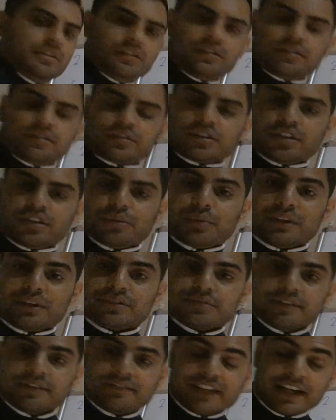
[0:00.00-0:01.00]
So once
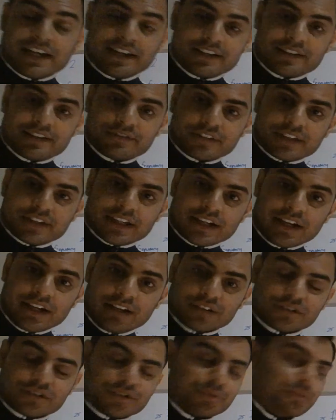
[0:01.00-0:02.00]
we've laid everything
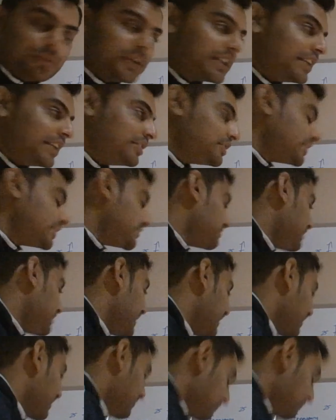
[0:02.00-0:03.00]
out, we can just plug and